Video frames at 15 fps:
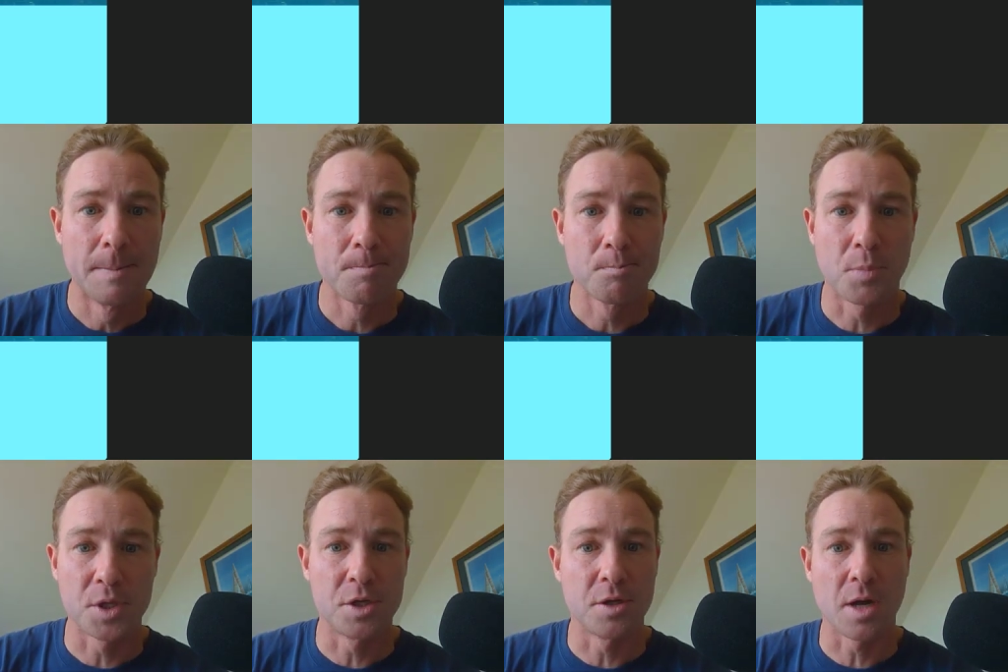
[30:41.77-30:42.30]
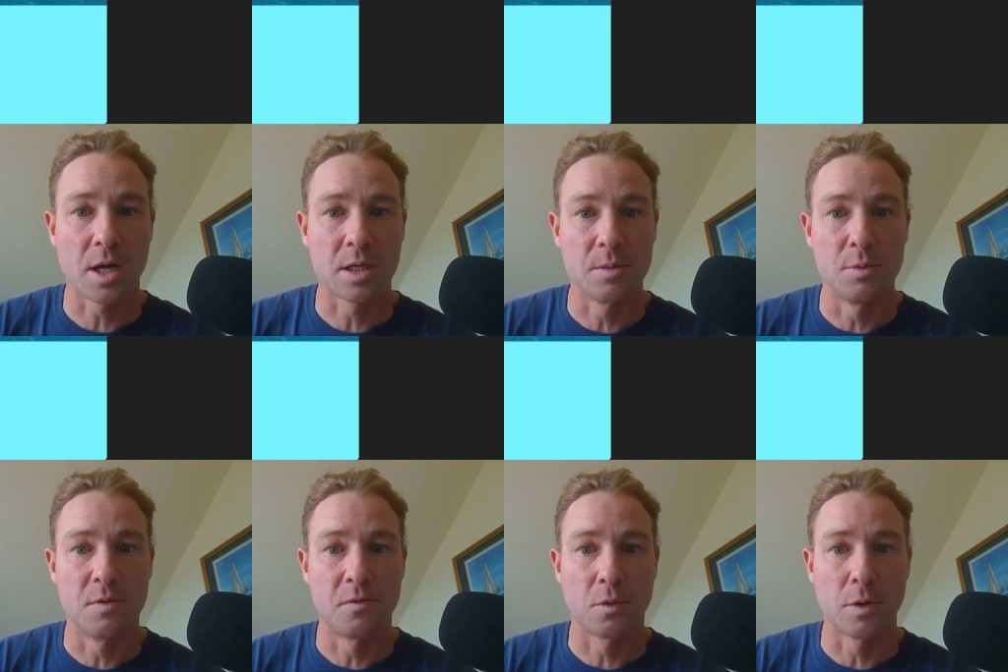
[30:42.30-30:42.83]
but you're not going to
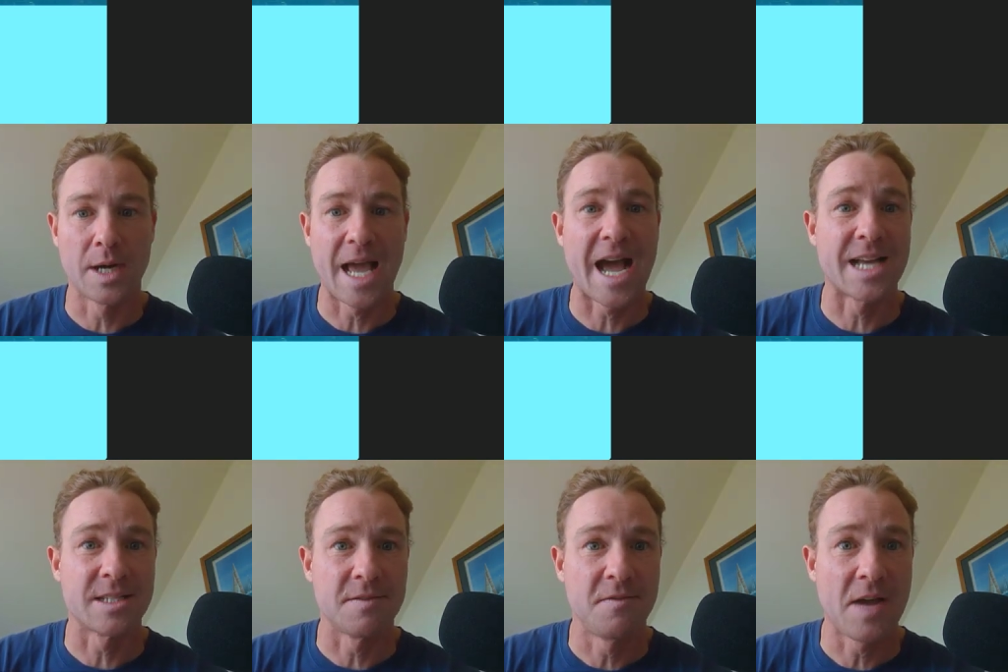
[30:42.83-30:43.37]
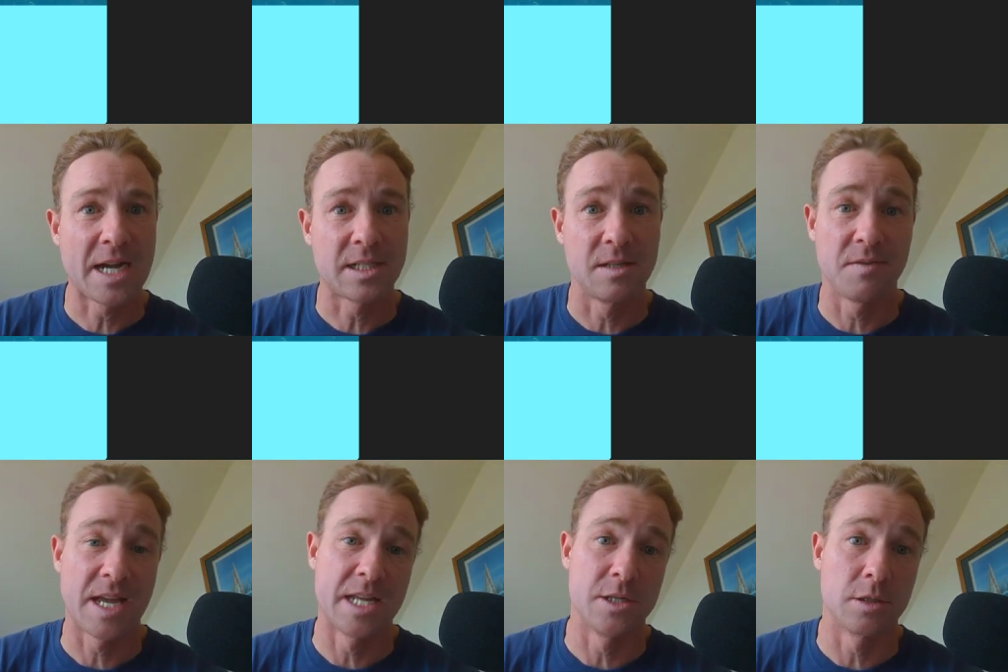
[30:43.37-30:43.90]
move forward as effective,
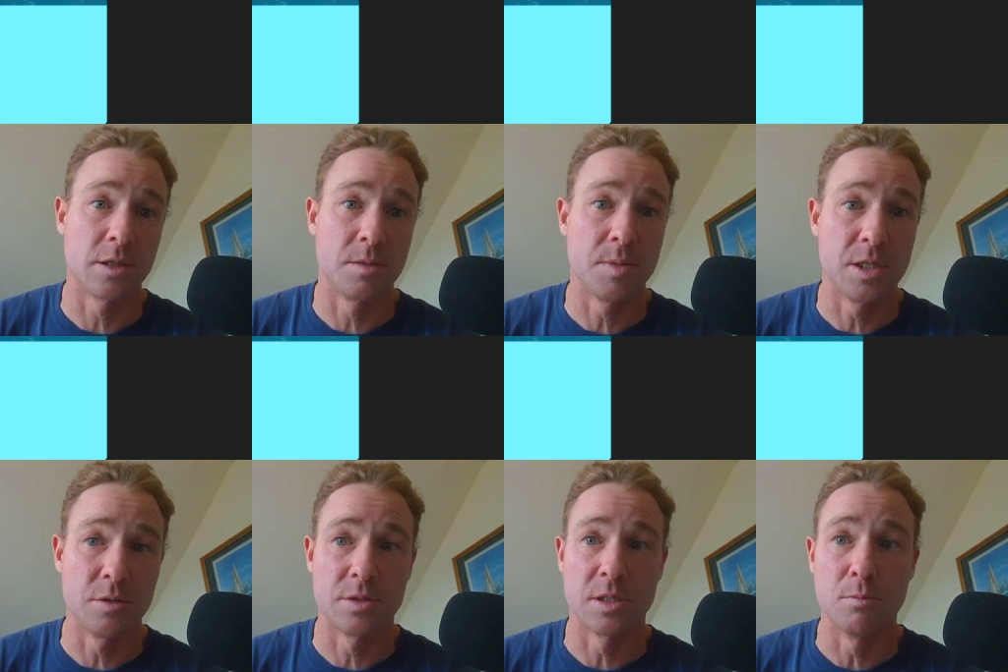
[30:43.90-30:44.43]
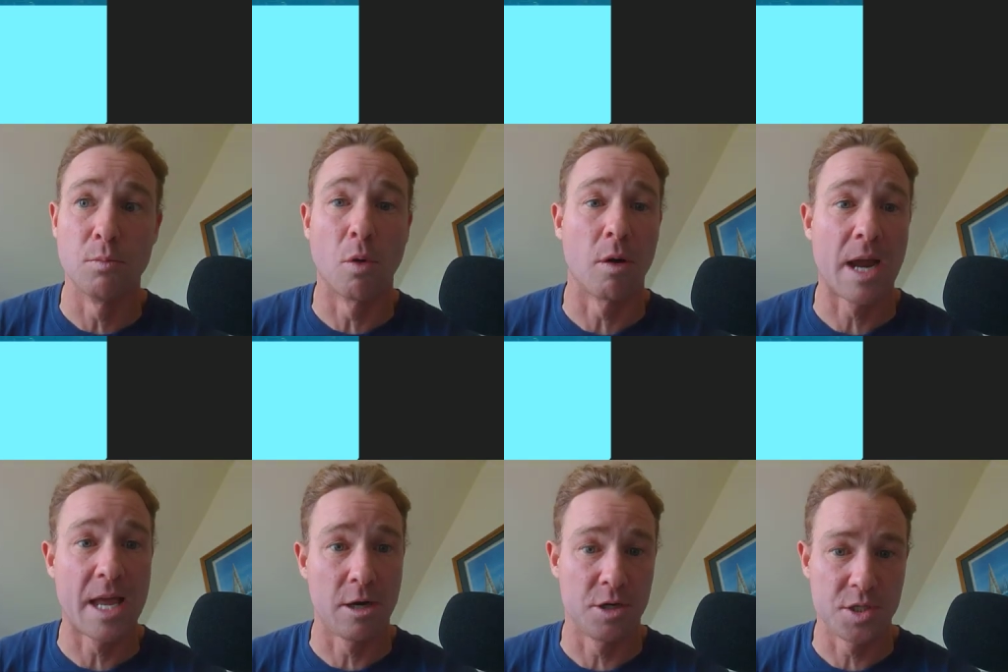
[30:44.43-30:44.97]
and you're going to be using more
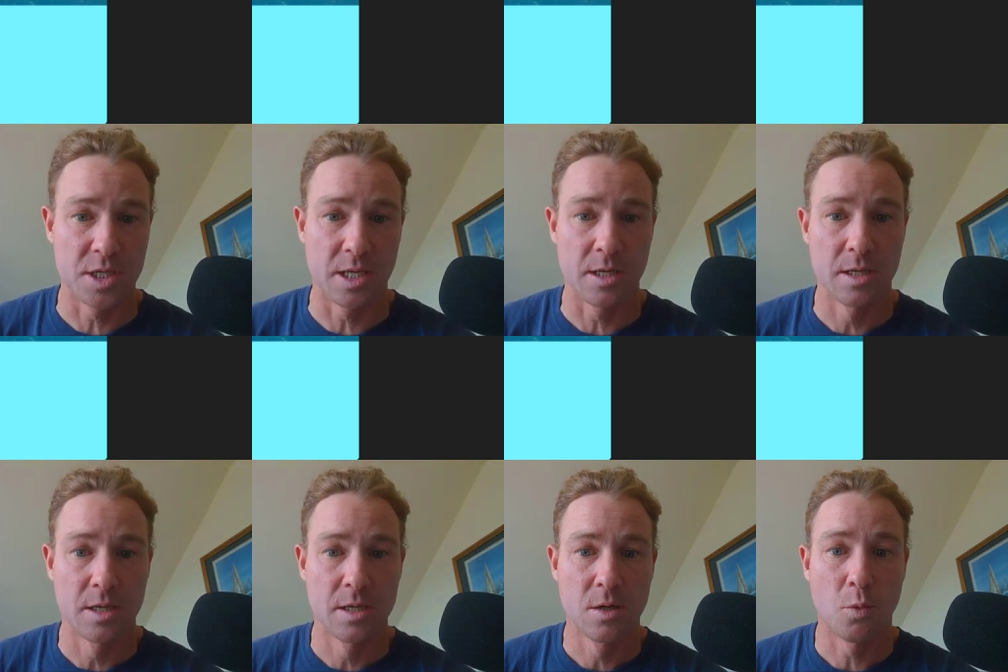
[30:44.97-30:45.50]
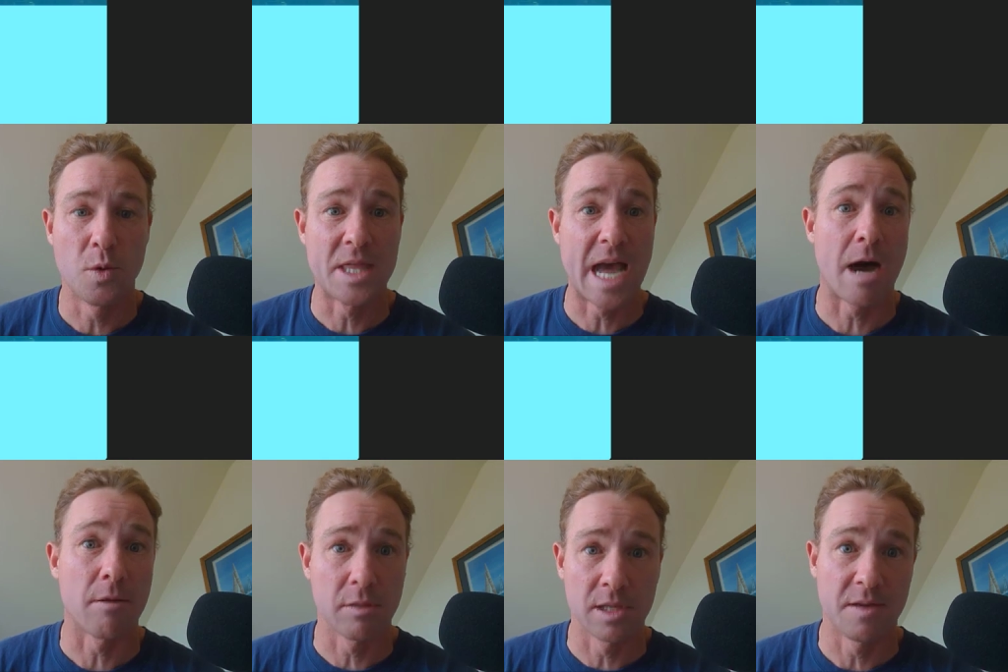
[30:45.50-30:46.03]
energy
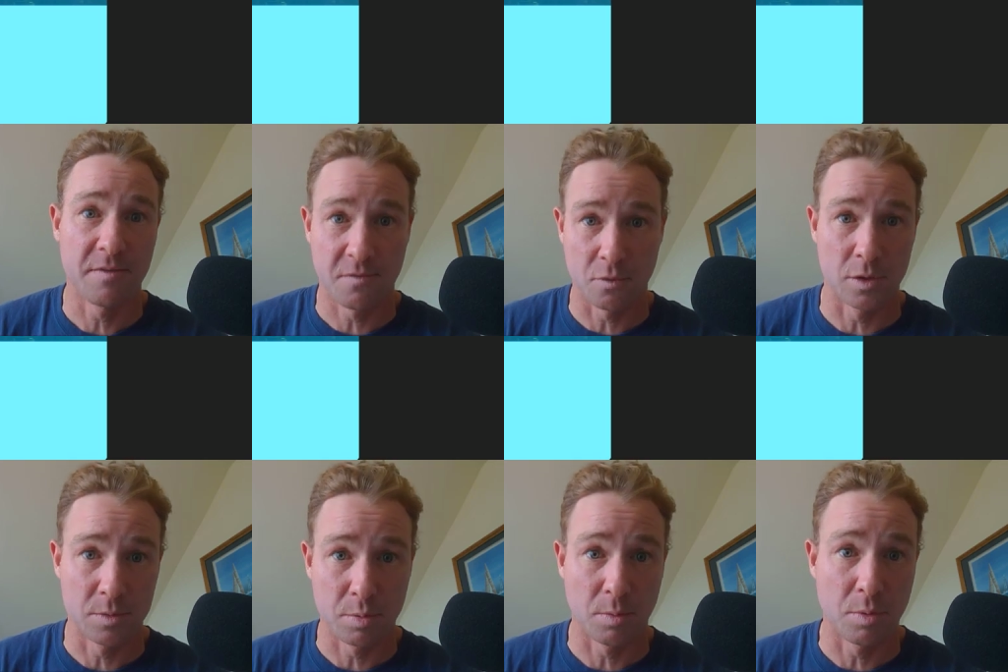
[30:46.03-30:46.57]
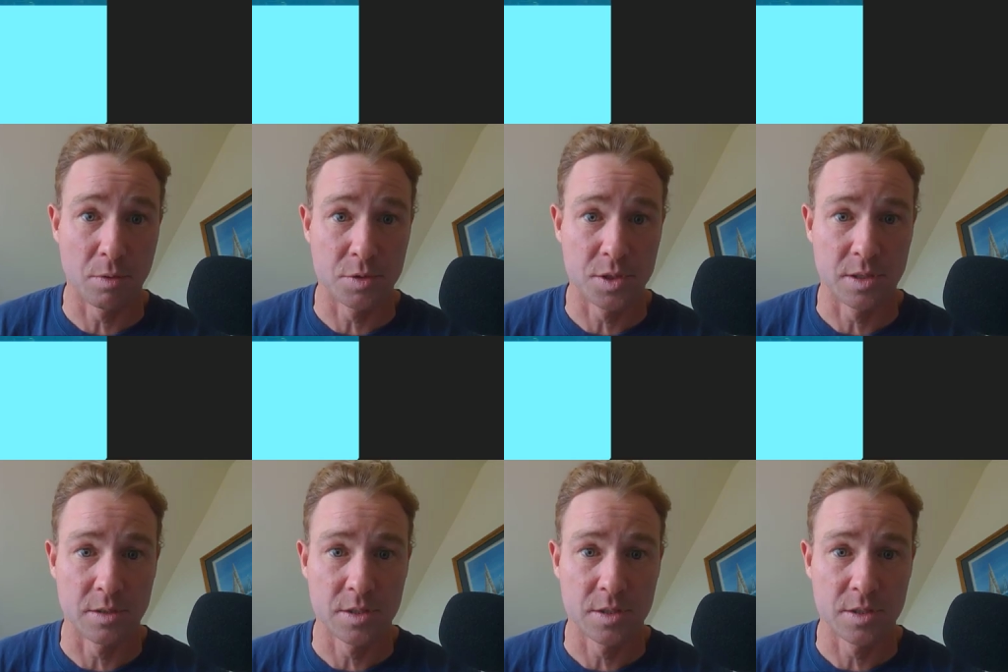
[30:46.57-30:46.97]
without lift force propulsion.